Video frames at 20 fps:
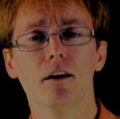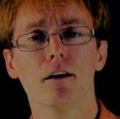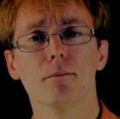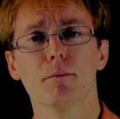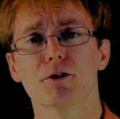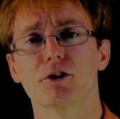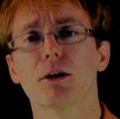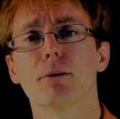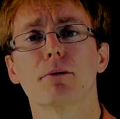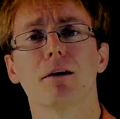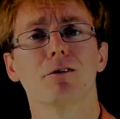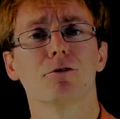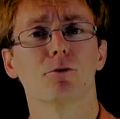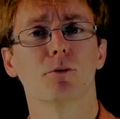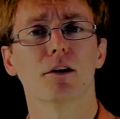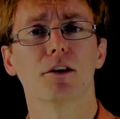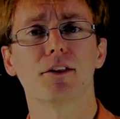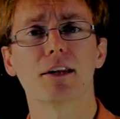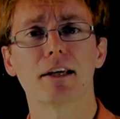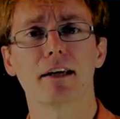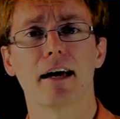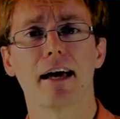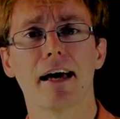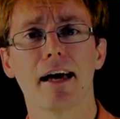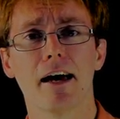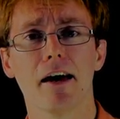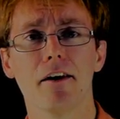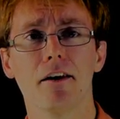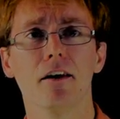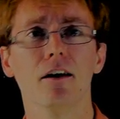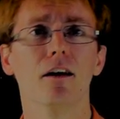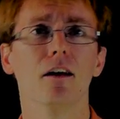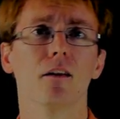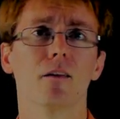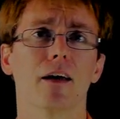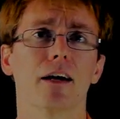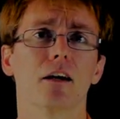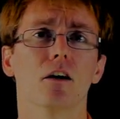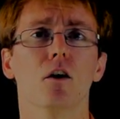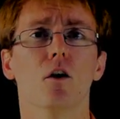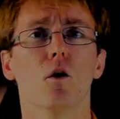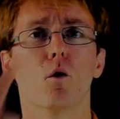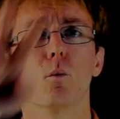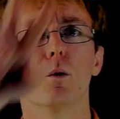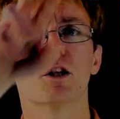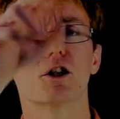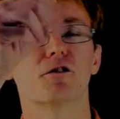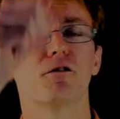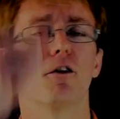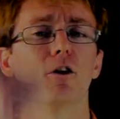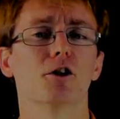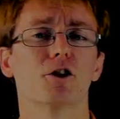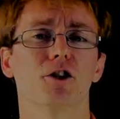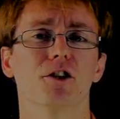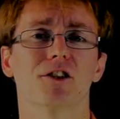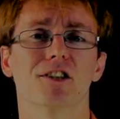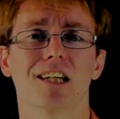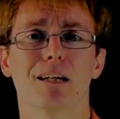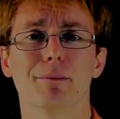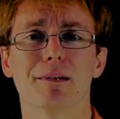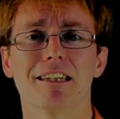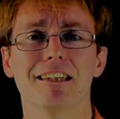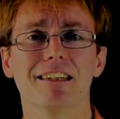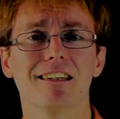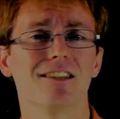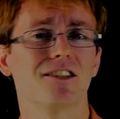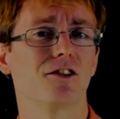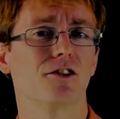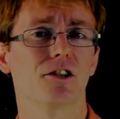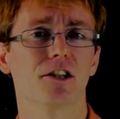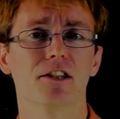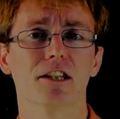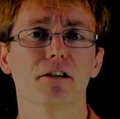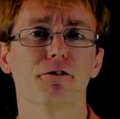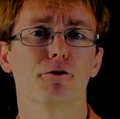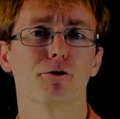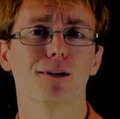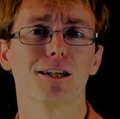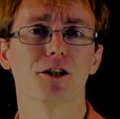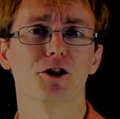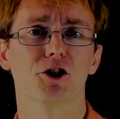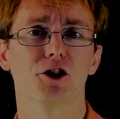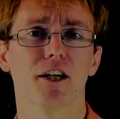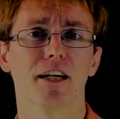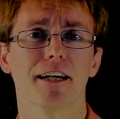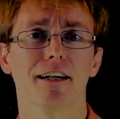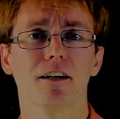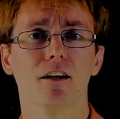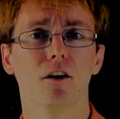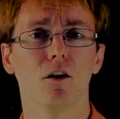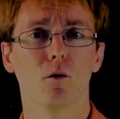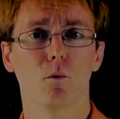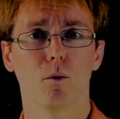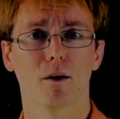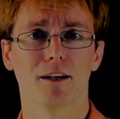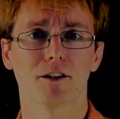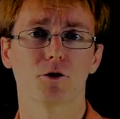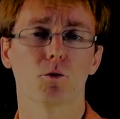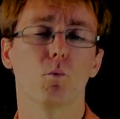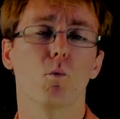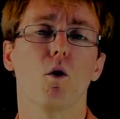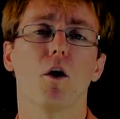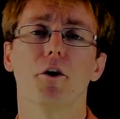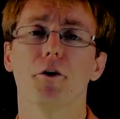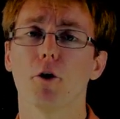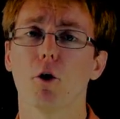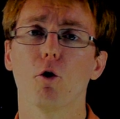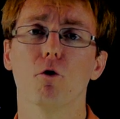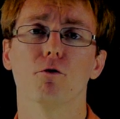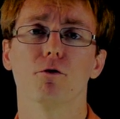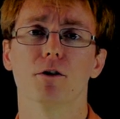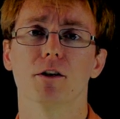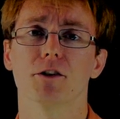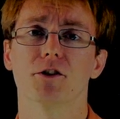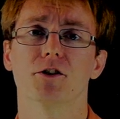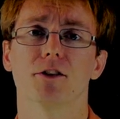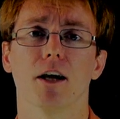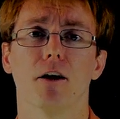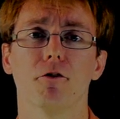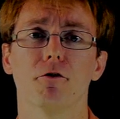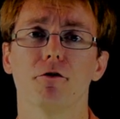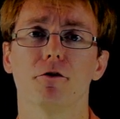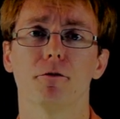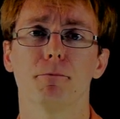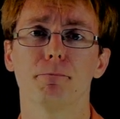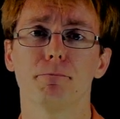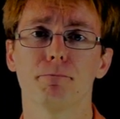but sometimes we want to think ahead, like which function is going to be easier to differentiate when it's 1 over itself.